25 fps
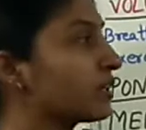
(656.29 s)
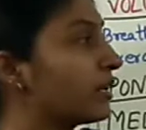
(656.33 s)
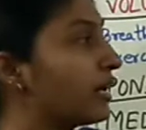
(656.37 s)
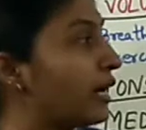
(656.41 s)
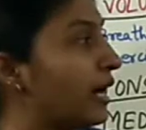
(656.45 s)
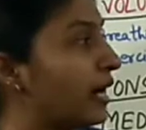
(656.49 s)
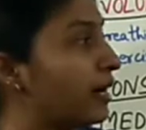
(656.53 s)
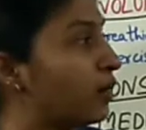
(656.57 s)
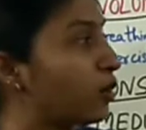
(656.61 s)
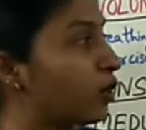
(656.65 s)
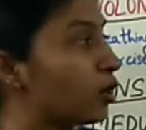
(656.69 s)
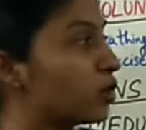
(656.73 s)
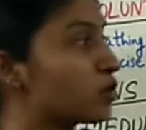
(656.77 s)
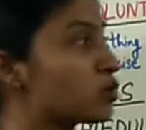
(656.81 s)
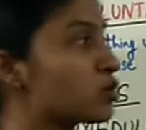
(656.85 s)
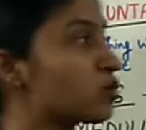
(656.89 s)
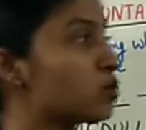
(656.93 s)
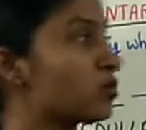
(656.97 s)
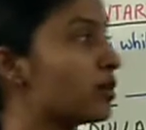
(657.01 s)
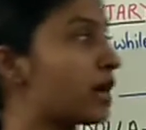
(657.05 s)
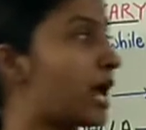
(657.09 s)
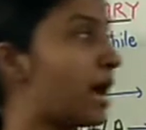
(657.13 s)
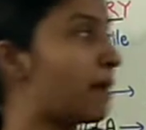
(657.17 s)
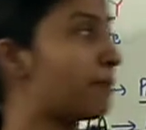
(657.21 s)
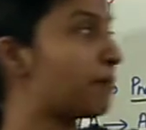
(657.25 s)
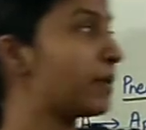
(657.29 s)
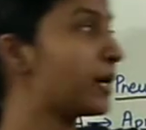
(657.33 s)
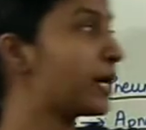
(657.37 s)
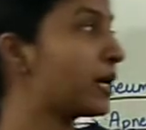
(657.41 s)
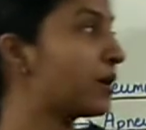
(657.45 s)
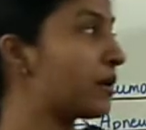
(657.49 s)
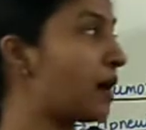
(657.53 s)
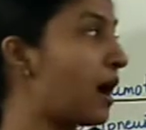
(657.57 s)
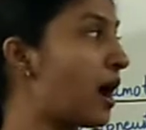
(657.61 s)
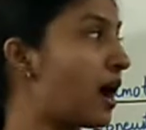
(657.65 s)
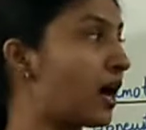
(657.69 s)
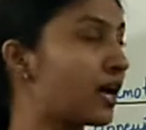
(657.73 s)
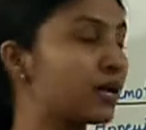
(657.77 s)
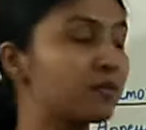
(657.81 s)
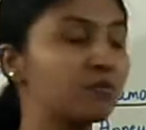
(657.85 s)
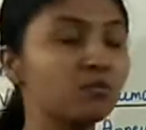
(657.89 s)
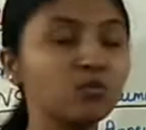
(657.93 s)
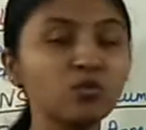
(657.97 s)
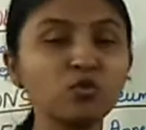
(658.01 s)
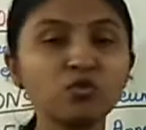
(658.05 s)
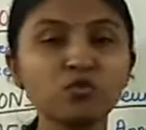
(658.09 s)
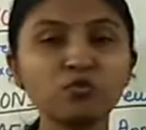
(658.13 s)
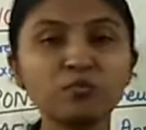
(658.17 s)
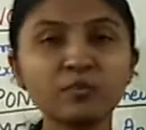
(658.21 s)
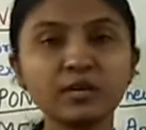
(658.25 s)
And also rapid eye
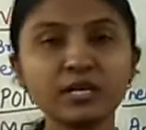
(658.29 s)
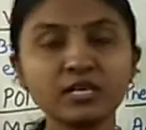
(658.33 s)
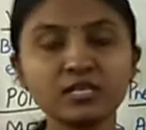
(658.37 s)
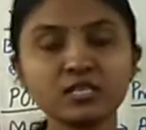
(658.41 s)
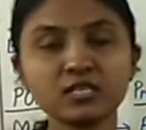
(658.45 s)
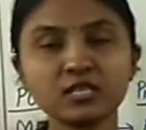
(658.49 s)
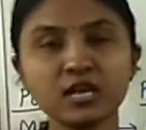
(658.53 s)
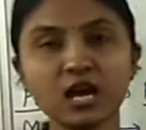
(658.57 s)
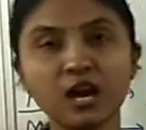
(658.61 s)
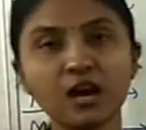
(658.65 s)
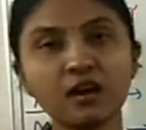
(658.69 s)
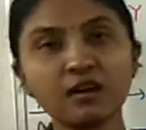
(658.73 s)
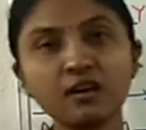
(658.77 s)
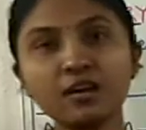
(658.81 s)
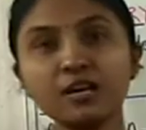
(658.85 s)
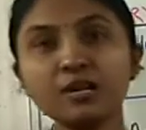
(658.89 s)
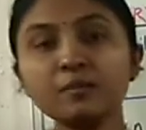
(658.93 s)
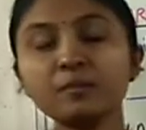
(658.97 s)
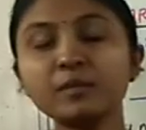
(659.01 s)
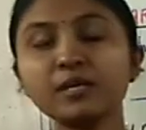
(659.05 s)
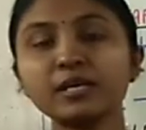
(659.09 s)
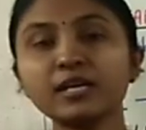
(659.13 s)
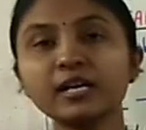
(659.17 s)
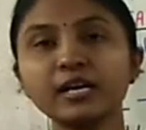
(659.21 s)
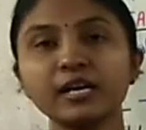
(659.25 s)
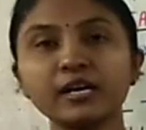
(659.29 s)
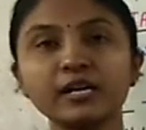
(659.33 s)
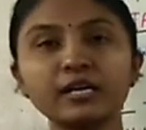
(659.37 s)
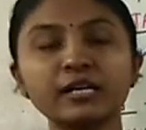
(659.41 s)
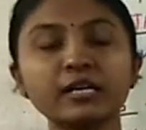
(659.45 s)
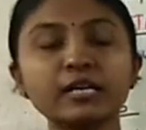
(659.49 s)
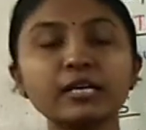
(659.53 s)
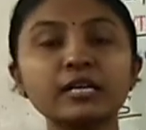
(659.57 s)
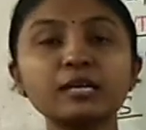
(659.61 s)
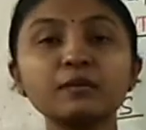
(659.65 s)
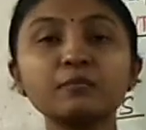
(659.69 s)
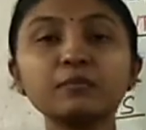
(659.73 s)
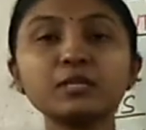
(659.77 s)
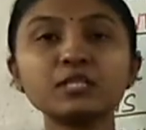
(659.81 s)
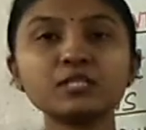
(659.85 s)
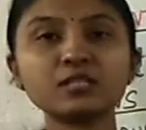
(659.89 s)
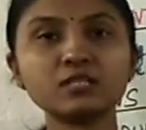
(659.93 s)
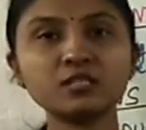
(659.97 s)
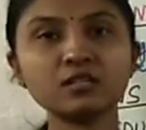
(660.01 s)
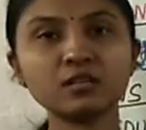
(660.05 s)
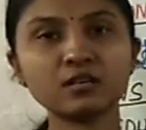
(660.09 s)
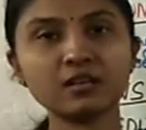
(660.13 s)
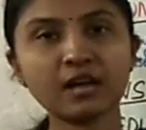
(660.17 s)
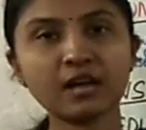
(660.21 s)
movements are limited, it limits the